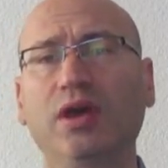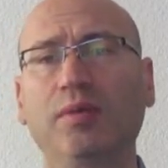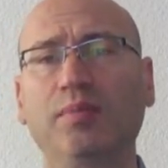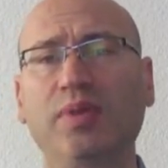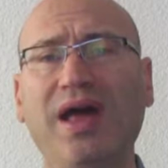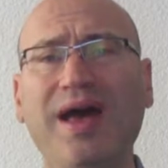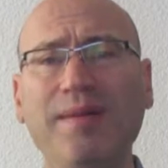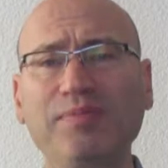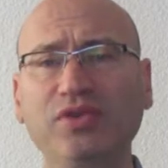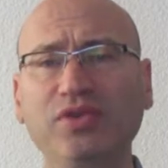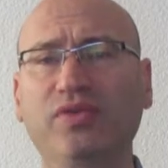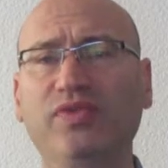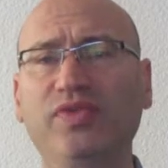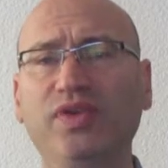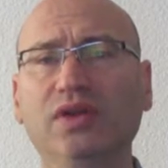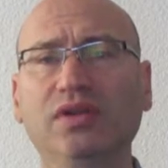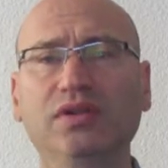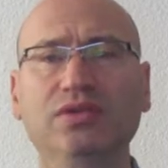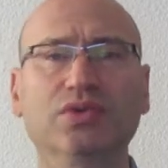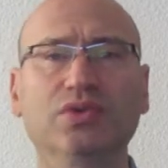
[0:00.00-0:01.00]
Perhaps you
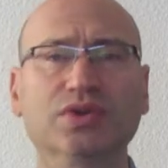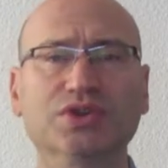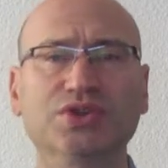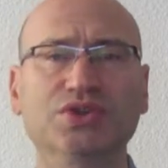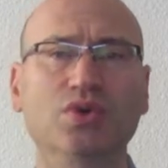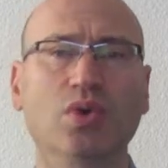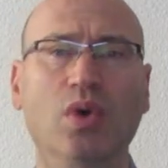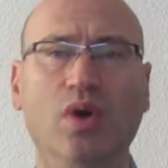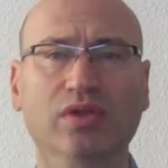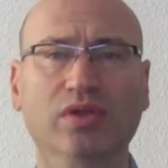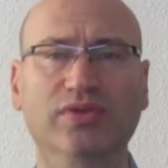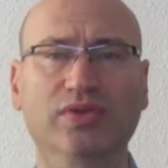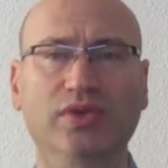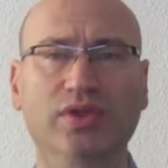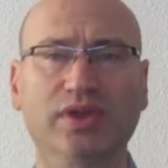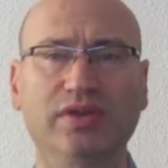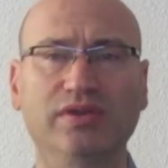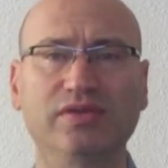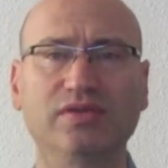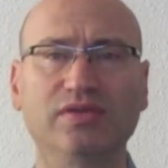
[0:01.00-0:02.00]
feel you are too old for
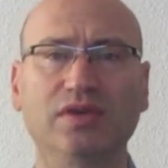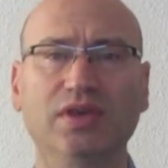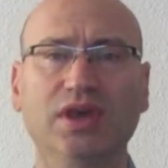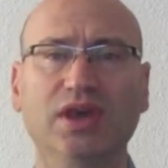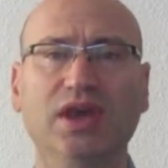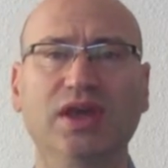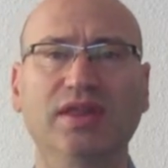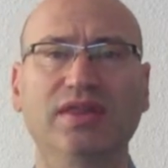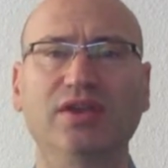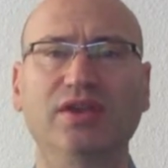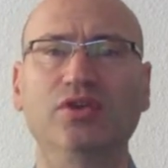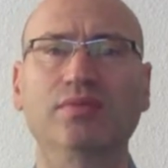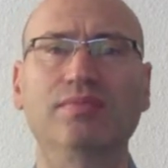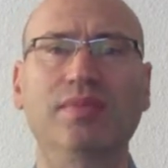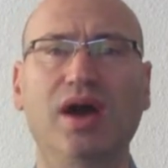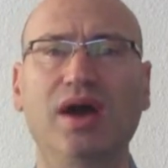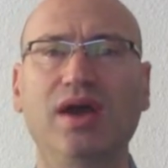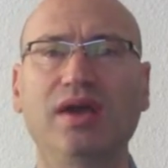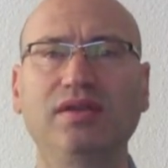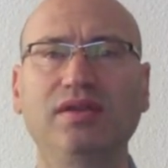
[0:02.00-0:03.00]
this, that your
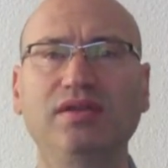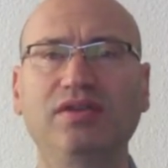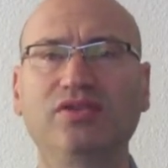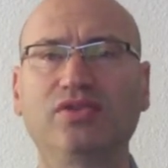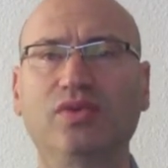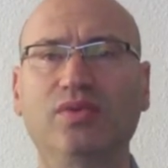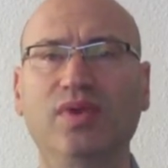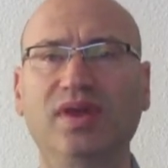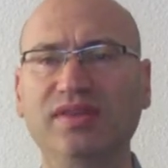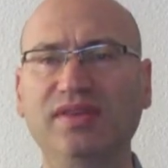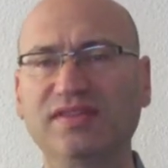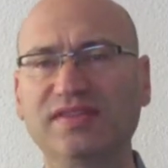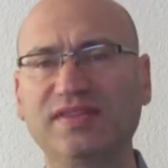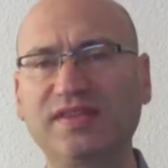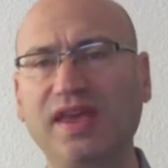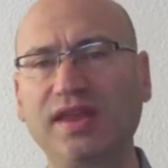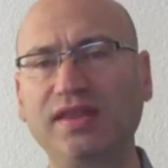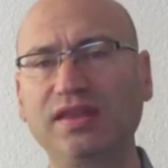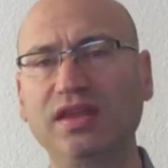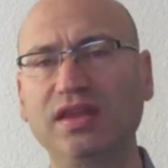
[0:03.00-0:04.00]
mind is already
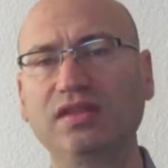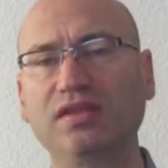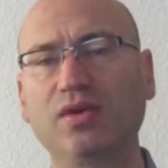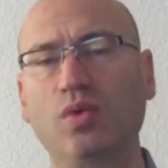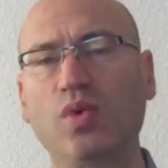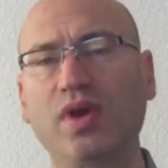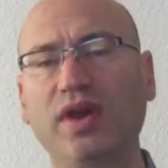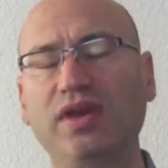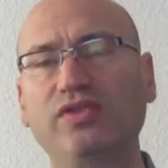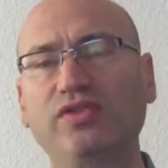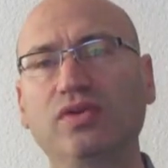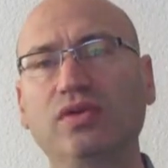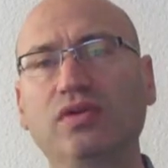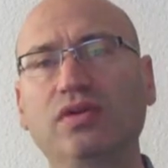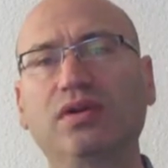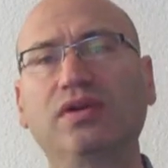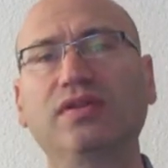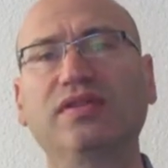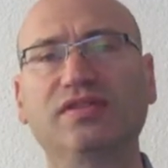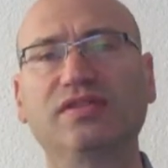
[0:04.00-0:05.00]
set in the ways you
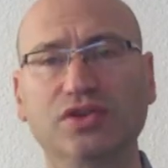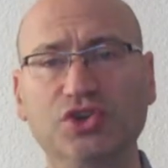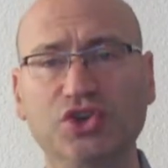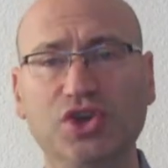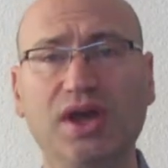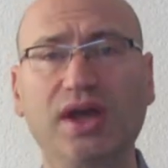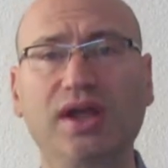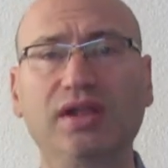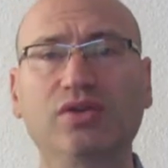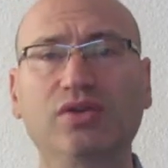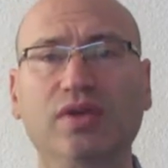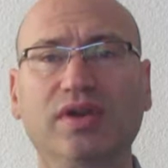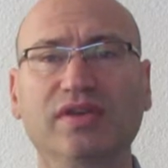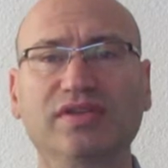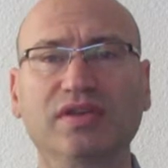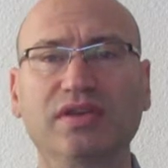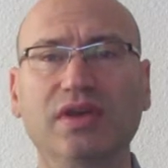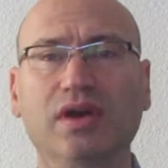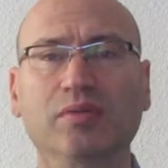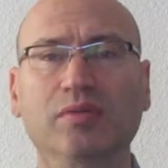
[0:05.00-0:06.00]
learned as a child or as
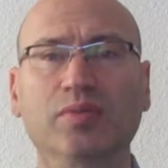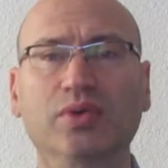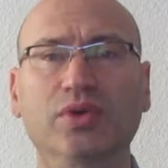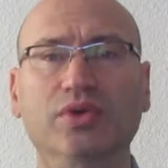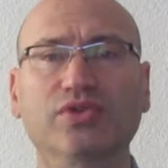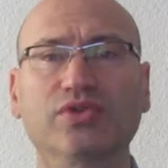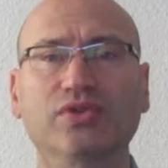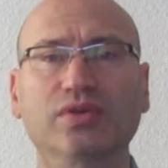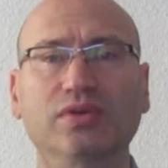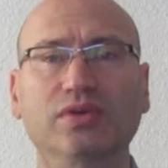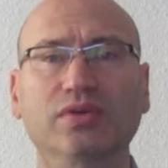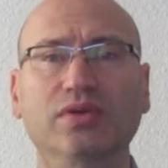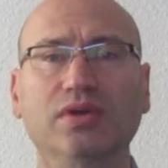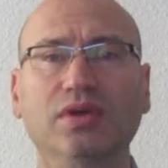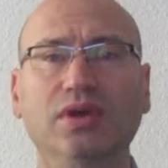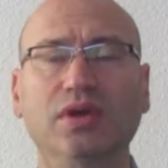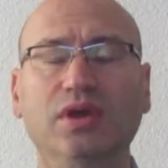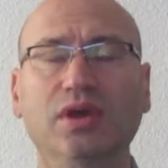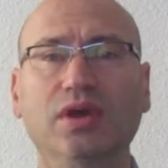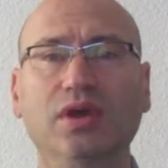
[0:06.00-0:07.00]
a young person.
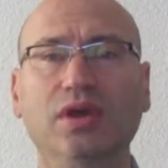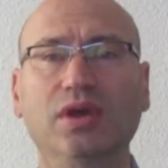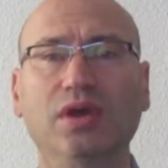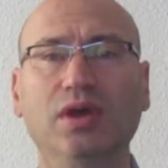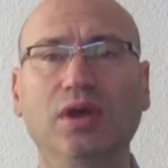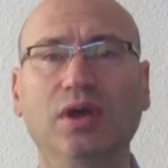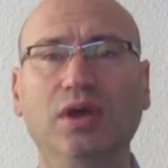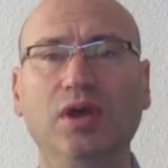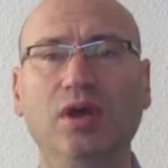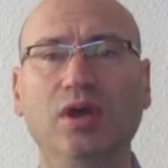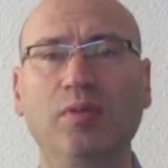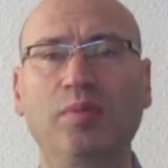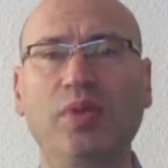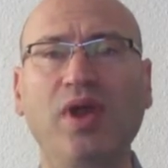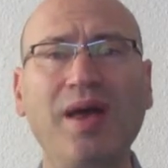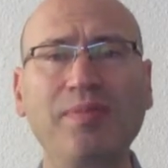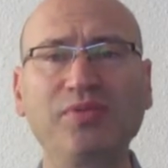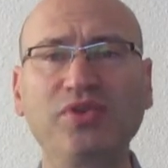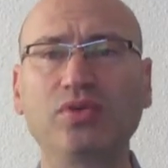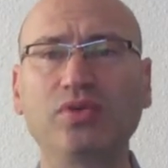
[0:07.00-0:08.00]

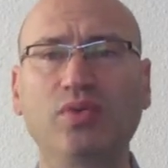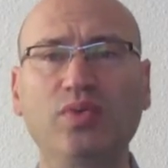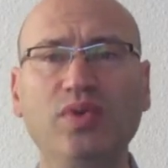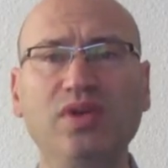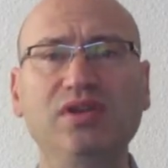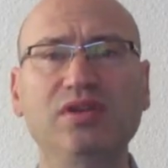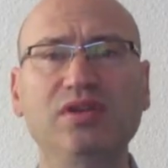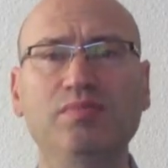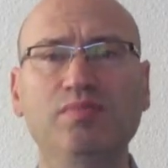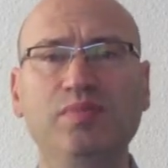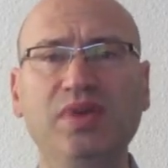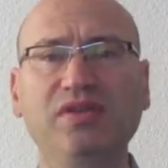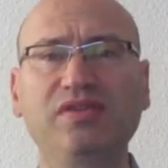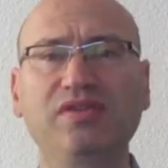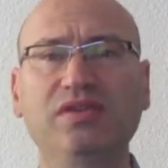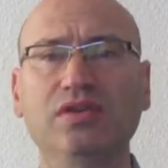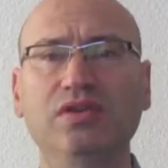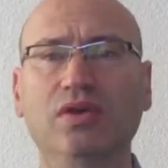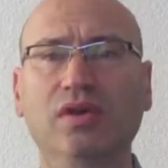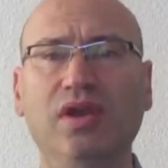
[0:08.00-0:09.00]
Perhaps you're really
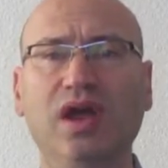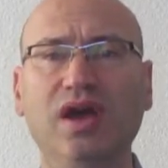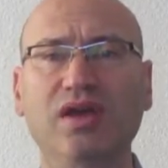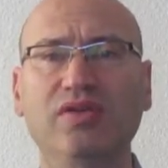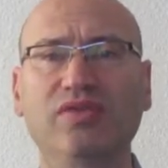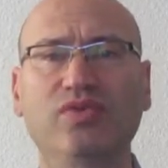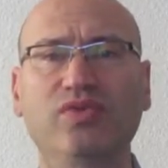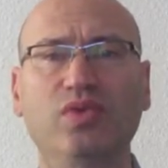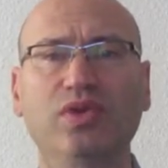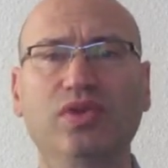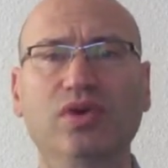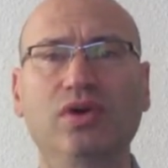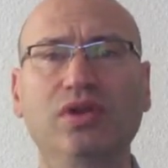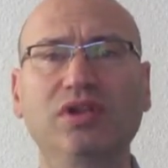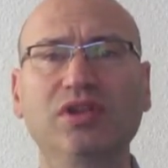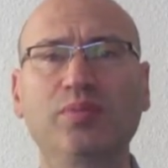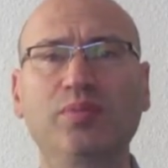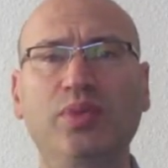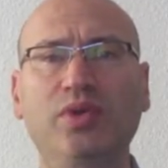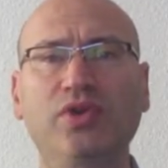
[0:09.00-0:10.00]
busy in your life with all
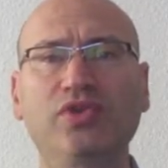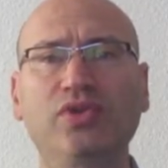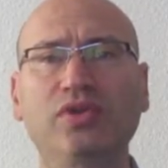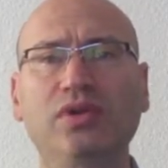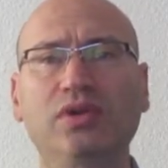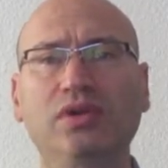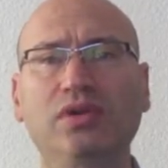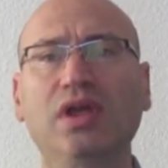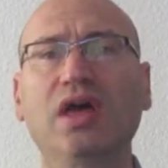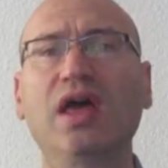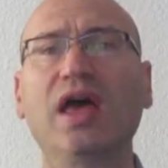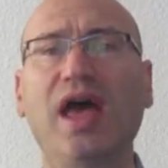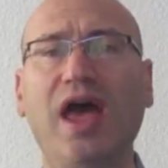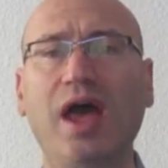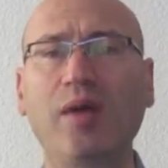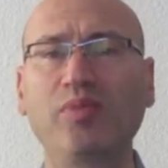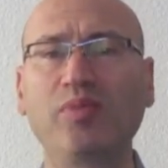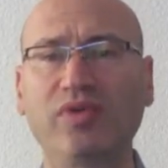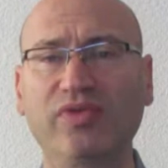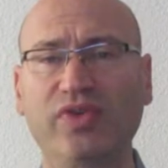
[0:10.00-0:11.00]
the personal
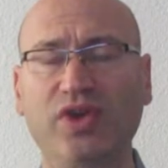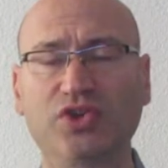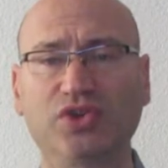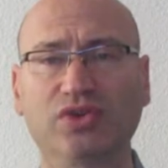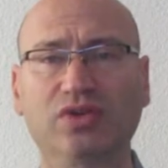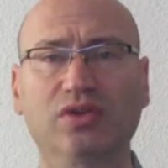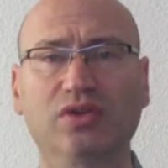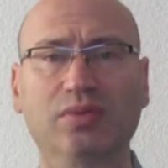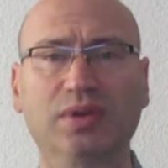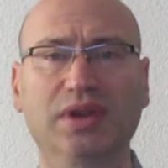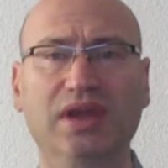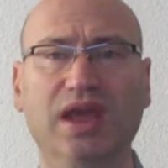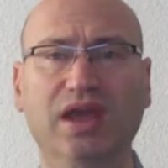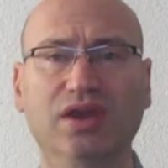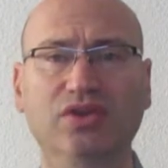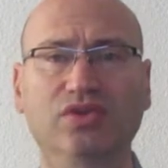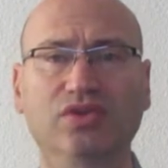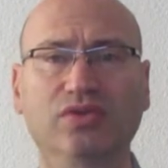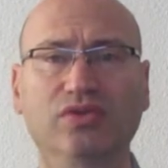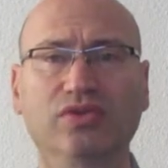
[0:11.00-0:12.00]
and professional
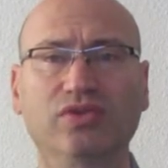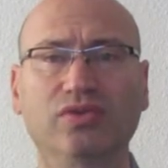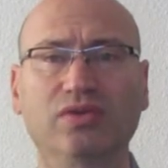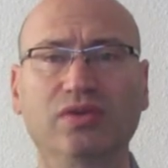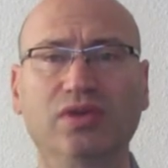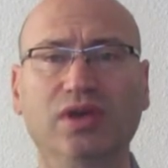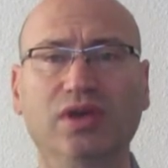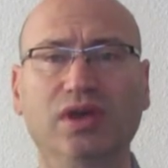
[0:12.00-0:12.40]
obligations.